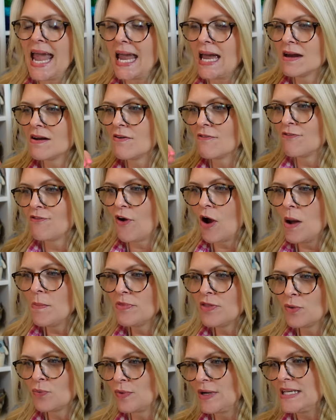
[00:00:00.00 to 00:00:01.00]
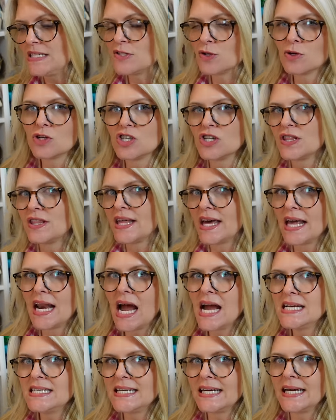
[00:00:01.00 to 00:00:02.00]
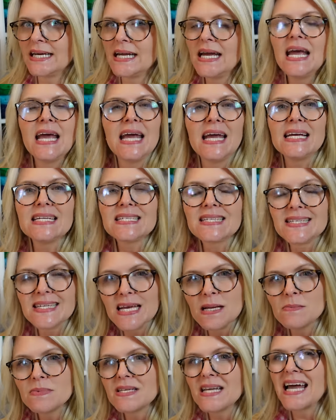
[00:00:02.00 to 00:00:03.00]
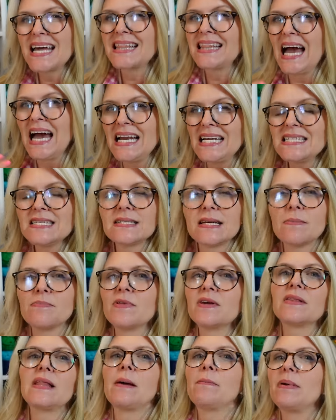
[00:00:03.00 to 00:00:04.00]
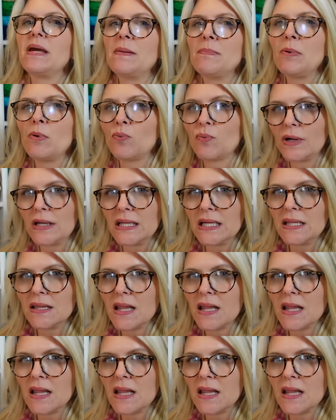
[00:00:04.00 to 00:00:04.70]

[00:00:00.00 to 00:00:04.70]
and from the research that I did, it seems like that is something that people really